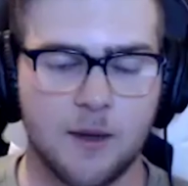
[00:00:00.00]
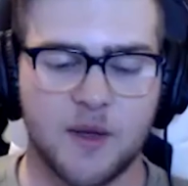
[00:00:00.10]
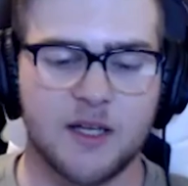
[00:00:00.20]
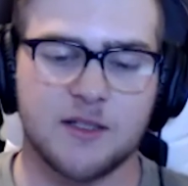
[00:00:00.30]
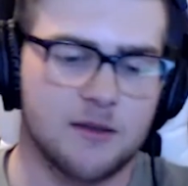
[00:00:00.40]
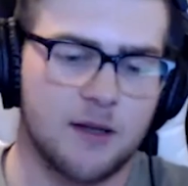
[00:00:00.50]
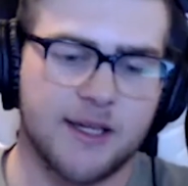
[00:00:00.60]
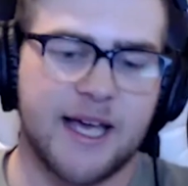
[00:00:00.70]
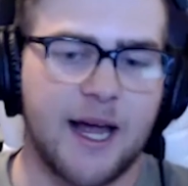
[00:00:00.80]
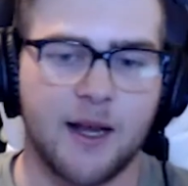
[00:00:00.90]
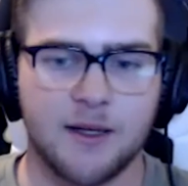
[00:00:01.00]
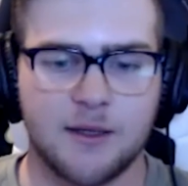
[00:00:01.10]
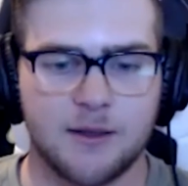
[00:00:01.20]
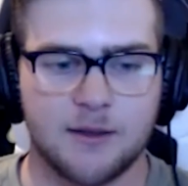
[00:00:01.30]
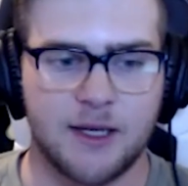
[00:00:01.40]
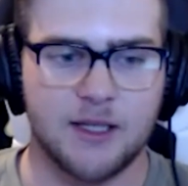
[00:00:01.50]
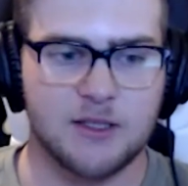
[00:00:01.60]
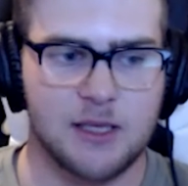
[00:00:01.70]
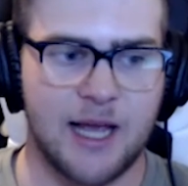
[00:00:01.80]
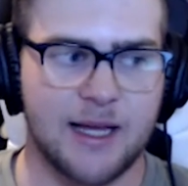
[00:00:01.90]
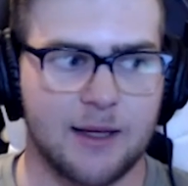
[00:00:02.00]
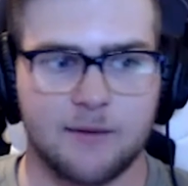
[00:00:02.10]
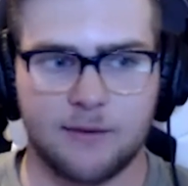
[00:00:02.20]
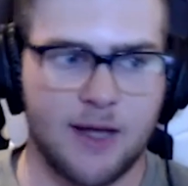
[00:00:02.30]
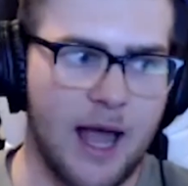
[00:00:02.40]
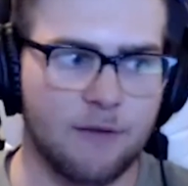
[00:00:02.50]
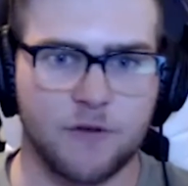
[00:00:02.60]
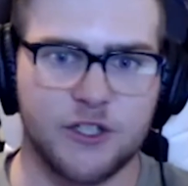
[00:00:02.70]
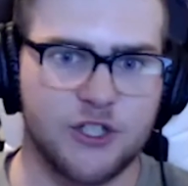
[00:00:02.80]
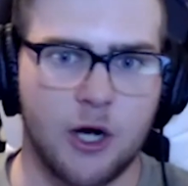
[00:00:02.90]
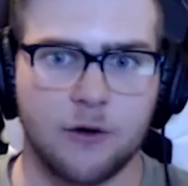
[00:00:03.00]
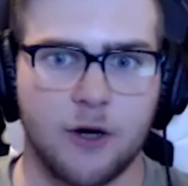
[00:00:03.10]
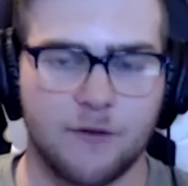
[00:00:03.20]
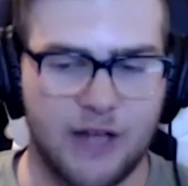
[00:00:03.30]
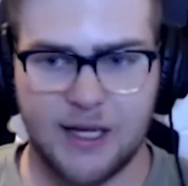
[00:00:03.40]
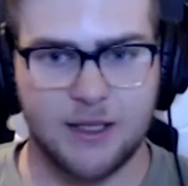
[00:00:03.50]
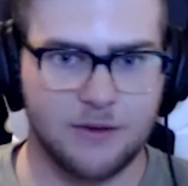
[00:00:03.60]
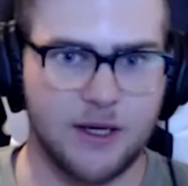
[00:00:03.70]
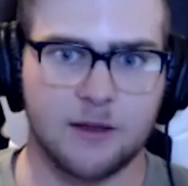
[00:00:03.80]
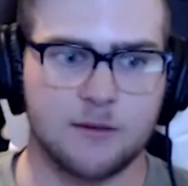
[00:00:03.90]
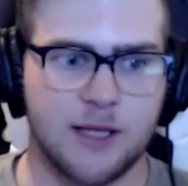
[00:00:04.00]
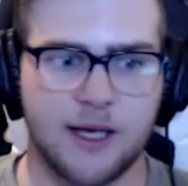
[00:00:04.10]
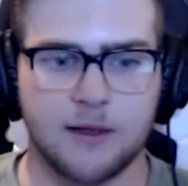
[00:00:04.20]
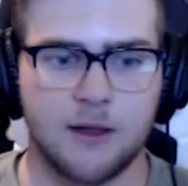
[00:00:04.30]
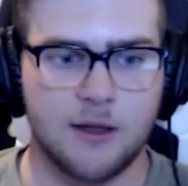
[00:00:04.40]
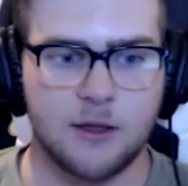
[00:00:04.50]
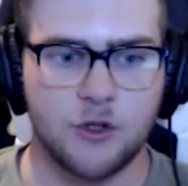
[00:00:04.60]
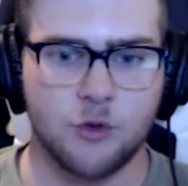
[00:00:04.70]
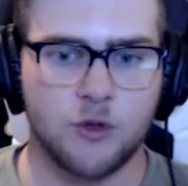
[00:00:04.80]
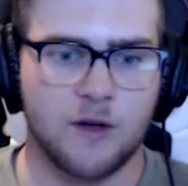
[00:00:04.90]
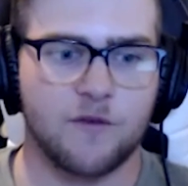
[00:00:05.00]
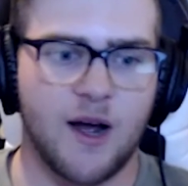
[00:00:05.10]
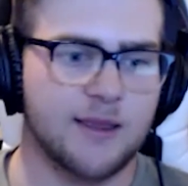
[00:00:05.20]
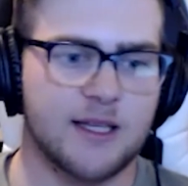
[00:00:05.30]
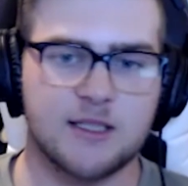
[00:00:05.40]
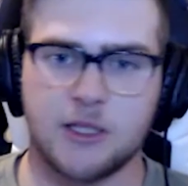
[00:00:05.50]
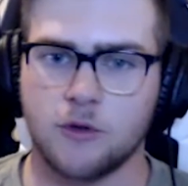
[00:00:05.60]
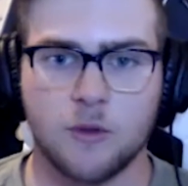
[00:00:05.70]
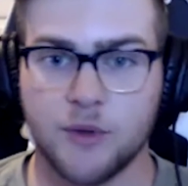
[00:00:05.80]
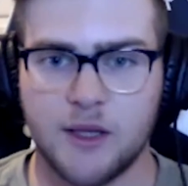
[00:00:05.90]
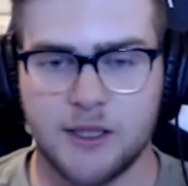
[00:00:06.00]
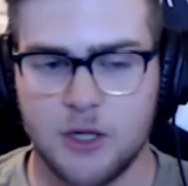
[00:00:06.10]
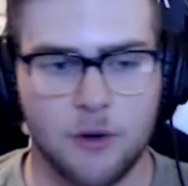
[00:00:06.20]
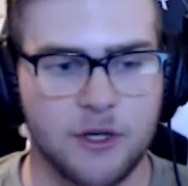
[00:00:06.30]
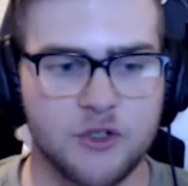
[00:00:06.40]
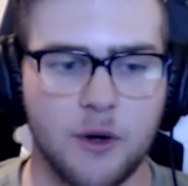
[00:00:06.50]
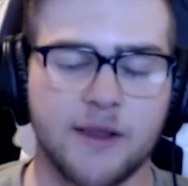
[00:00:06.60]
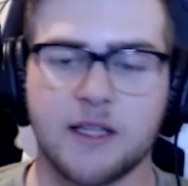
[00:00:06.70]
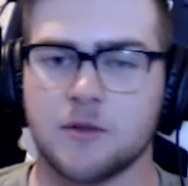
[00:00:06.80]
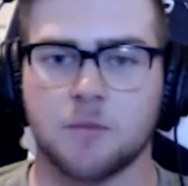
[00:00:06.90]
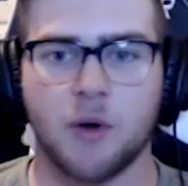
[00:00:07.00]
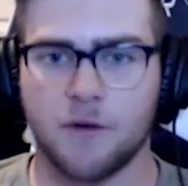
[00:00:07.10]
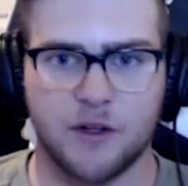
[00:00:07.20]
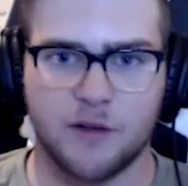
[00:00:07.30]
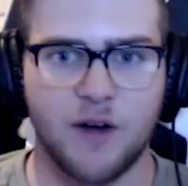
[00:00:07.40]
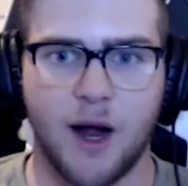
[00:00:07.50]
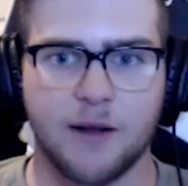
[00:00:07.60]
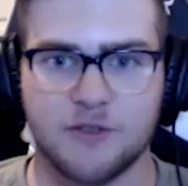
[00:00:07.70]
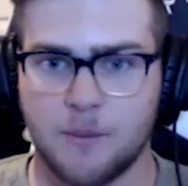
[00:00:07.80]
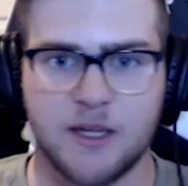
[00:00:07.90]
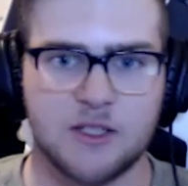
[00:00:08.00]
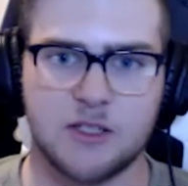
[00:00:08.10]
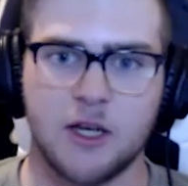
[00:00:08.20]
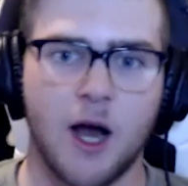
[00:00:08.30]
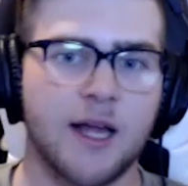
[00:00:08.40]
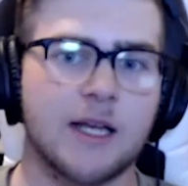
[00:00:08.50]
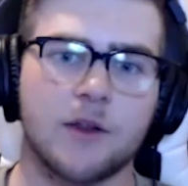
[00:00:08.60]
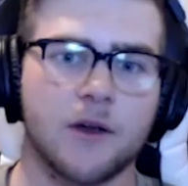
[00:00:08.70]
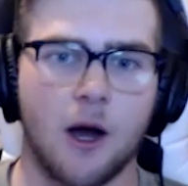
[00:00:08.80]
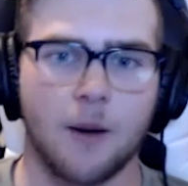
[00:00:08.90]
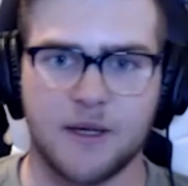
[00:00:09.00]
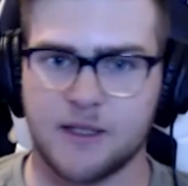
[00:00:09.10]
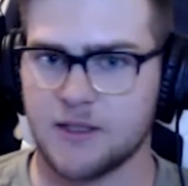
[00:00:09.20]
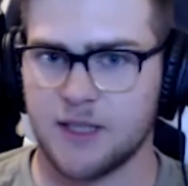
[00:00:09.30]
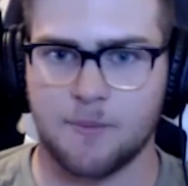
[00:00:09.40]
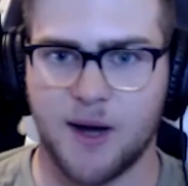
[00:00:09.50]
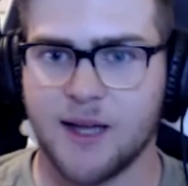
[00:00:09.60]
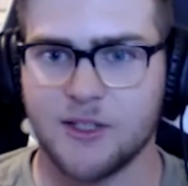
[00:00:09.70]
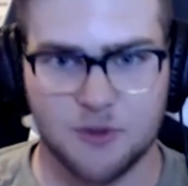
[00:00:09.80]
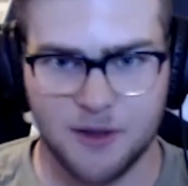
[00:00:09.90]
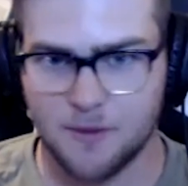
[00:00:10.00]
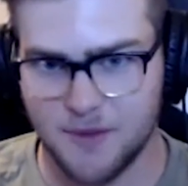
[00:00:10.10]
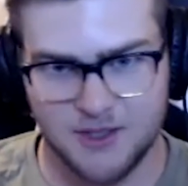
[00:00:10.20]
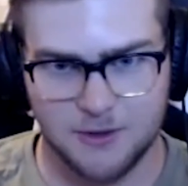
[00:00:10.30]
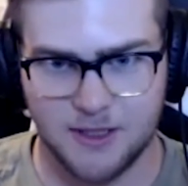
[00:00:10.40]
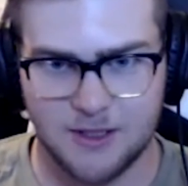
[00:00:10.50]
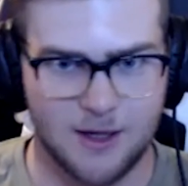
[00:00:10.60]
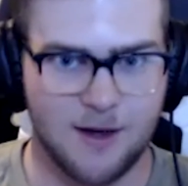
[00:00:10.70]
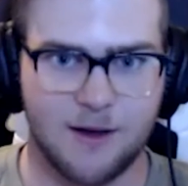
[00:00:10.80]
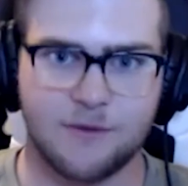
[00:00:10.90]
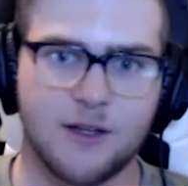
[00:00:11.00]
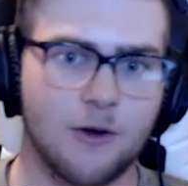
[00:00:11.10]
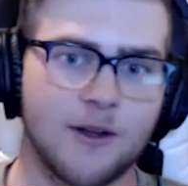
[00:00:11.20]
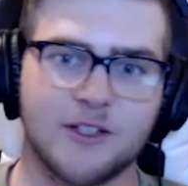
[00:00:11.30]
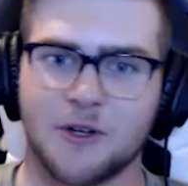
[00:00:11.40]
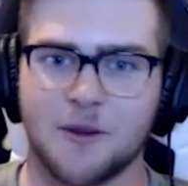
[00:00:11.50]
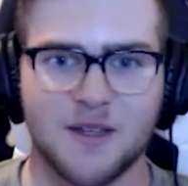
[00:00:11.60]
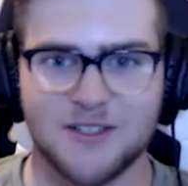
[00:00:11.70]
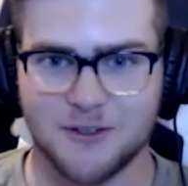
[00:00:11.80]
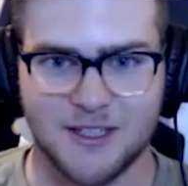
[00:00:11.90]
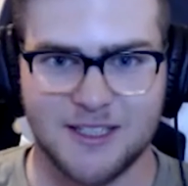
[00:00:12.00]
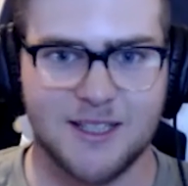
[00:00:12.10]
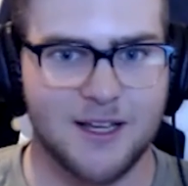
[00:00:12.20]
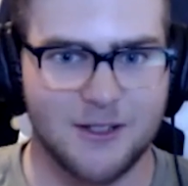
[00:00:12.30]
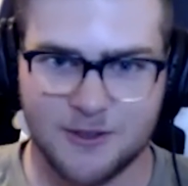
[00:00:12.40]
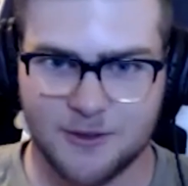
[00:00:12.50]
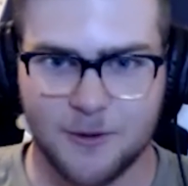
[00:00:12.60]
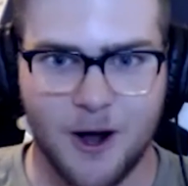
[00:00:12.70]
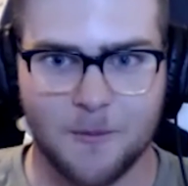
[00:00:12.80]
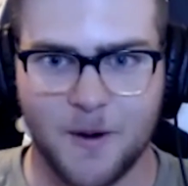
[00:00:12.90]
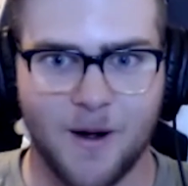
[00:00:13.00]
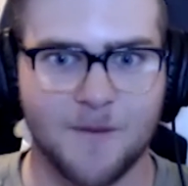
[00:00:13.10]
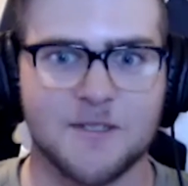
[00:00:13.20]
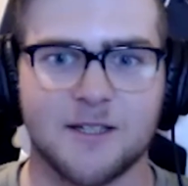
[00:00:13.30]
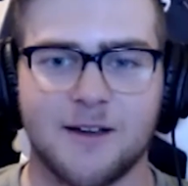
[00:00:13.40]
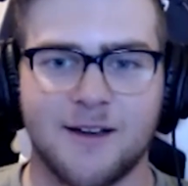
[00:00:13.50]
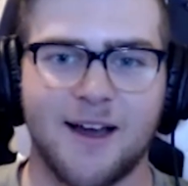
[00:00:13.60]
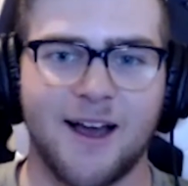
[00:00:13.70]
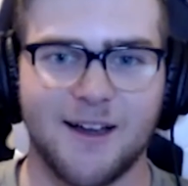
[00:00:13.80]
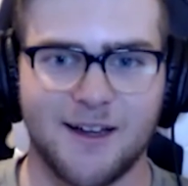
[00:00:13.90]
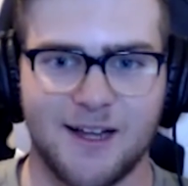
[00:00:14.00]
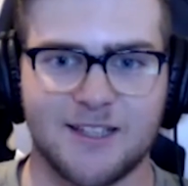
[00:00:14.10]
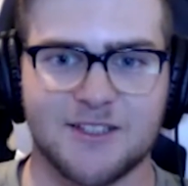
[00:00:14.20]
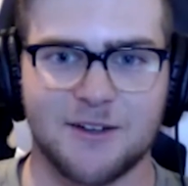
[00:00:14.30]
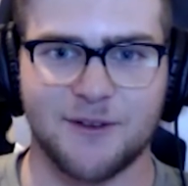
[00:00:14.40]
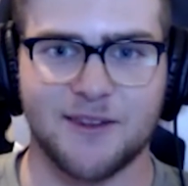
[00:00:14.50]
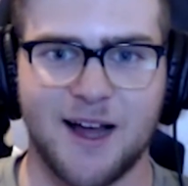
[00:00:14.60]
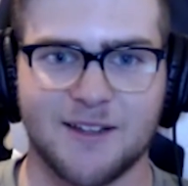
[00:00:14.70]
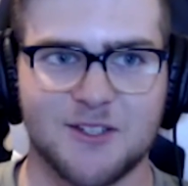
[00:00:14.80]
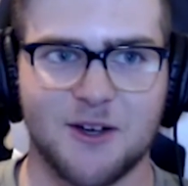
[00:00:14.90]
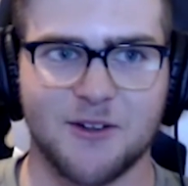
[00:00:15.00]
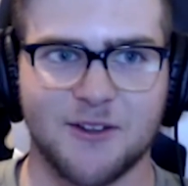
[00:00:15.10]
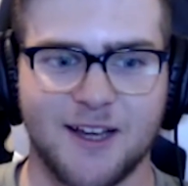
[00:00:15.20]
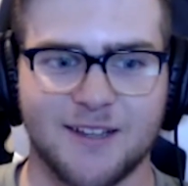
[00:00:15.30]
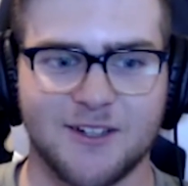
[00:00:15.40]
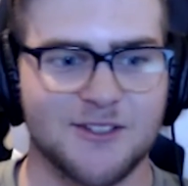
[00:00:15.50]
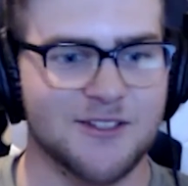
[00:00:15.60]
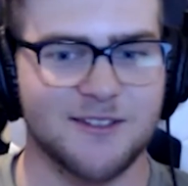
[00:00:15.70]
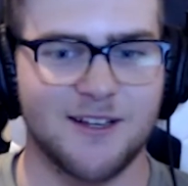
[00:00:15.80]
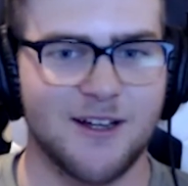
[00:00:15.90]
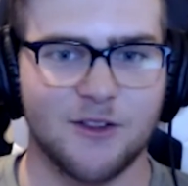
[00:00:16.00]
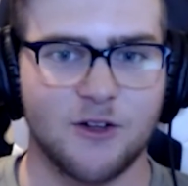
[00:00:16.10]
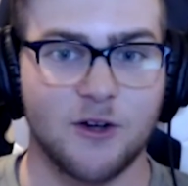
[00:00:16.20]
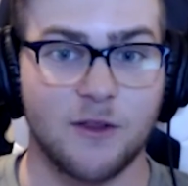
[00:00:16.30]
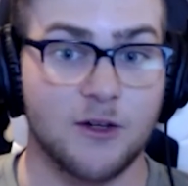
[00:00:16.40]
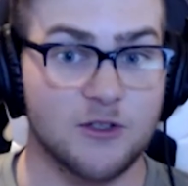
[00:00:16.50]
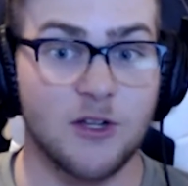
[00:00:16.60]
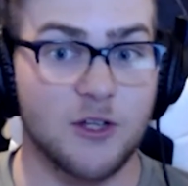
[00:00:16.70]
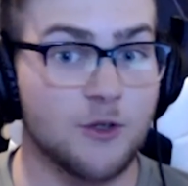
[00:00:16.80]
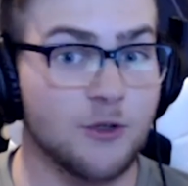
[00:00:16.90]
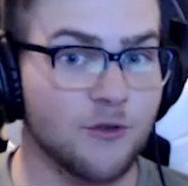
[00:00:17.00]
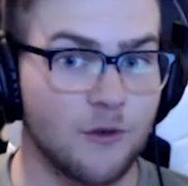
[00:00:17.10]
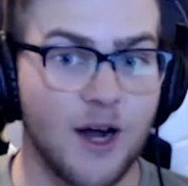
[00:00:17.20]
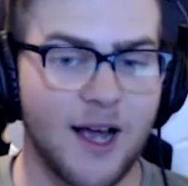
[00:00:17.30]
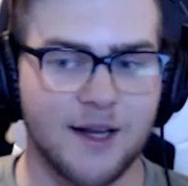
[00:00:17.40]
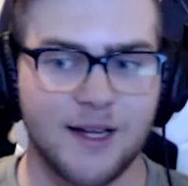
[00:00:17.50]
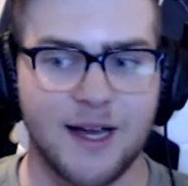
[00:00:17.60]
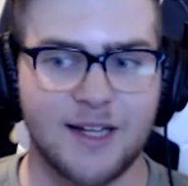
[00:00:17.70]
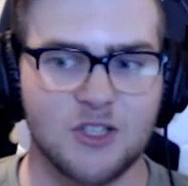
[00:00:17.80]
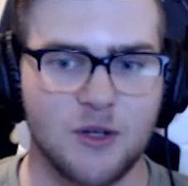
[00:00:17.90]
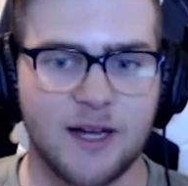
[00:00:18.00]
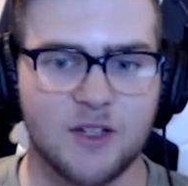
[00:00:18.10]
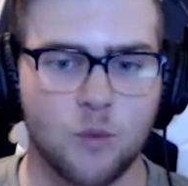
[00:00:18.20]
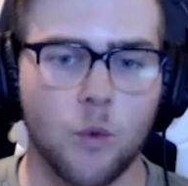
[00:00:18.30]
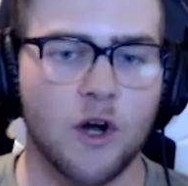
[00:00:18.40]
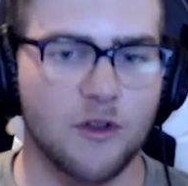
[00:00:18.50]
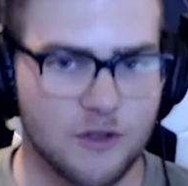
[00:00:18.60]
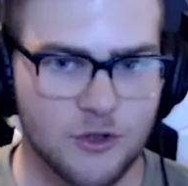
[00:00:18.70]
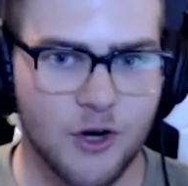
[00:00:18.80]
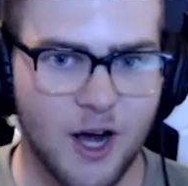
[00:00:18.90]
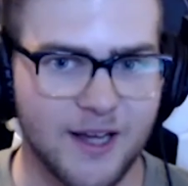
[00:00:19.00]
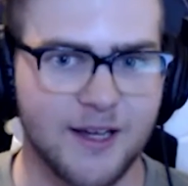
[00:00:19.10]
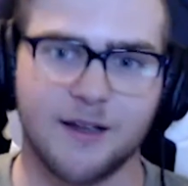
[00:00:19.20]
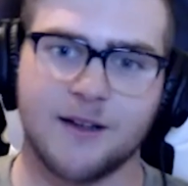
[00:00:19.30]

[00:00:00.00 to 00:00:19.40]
because again, it's like every genre of anything, like you can find things that you completely don't enjoy, and that's perfectly fine. If somebody's not into the comedies, they might enjoy the mysteries. If they don't enjoy the mysteries, they could do the rom-coms and stuff like that. And so like there's a huge variety, and it's worth trying.